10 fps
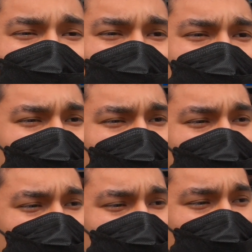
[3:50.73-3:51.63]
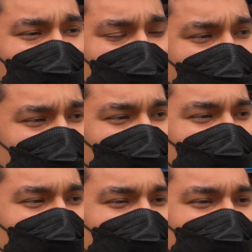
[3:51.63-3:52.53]
So
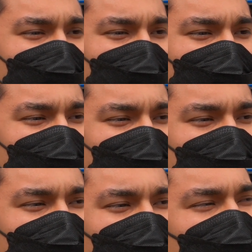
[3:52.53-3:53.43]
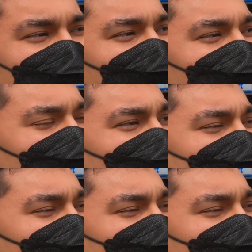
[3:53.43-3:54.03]
each each little